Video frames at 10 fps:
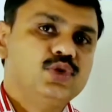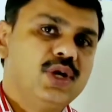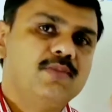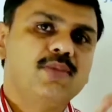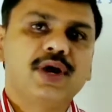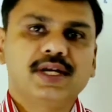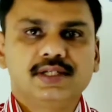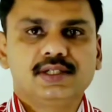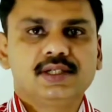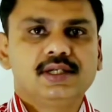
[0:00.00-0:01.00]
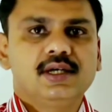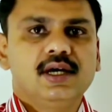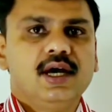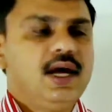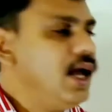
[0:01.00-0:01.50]
to a point,
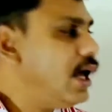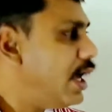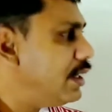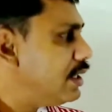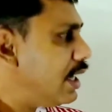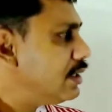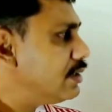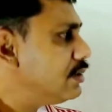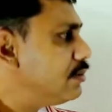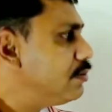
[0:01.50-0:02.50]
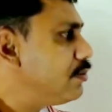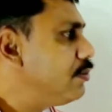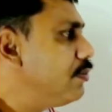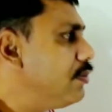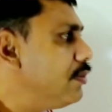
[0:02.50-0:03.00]
and that
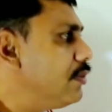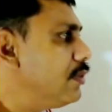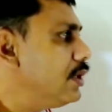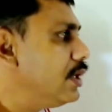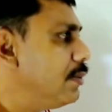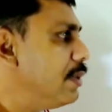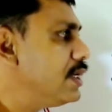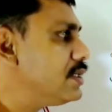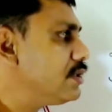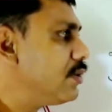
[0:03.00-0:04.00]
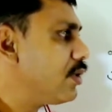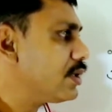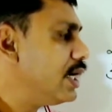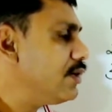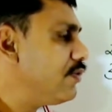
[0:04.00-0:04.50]
image
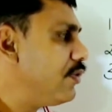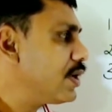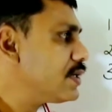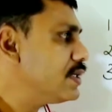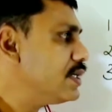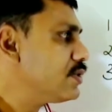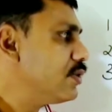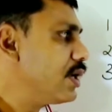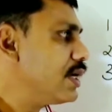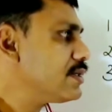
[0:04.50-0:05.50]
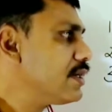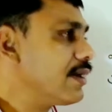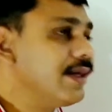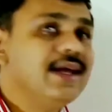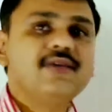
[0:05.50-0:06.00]
or that focus is known as
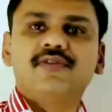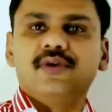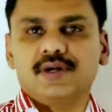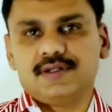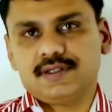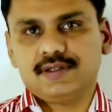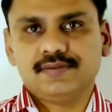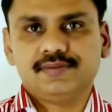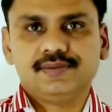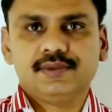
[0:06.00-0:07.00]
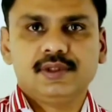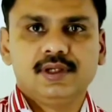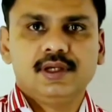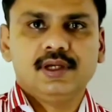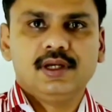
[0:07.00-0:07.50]
real focus.
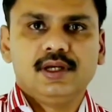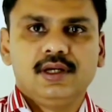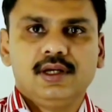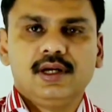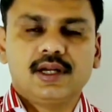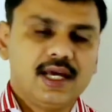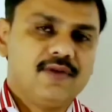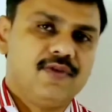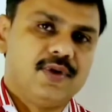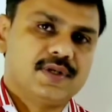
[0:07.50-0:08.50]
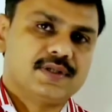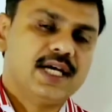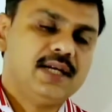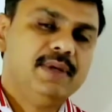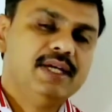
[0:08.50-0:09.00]
Real focus.
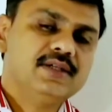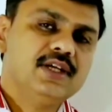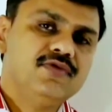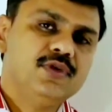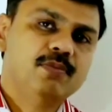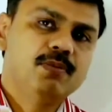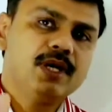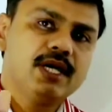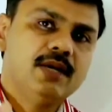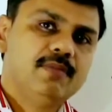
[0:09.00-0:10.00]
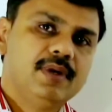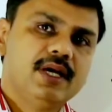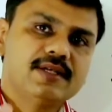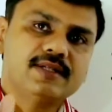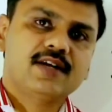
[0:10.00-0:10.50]
That means if you
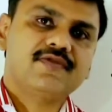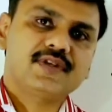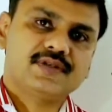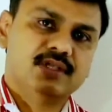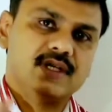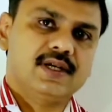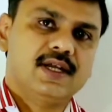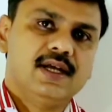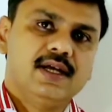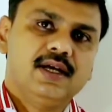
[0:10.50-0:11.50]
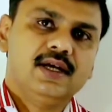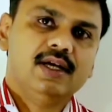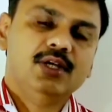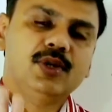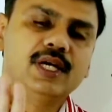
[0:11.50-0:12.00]
keep a surface there,
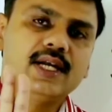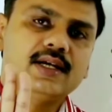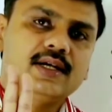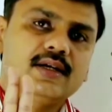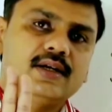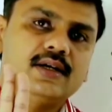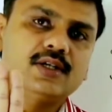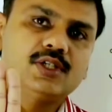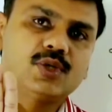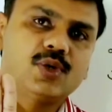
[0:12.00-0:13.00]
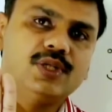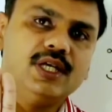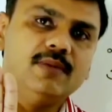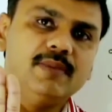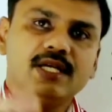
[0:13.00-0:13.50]
you can show
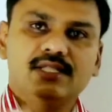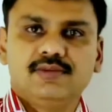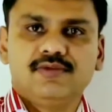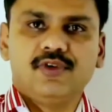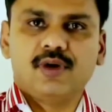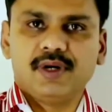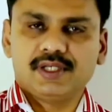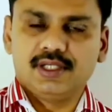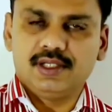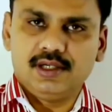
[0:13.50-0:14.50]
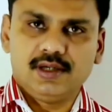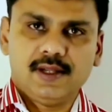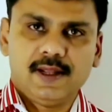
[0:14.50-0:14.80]
the image formation there.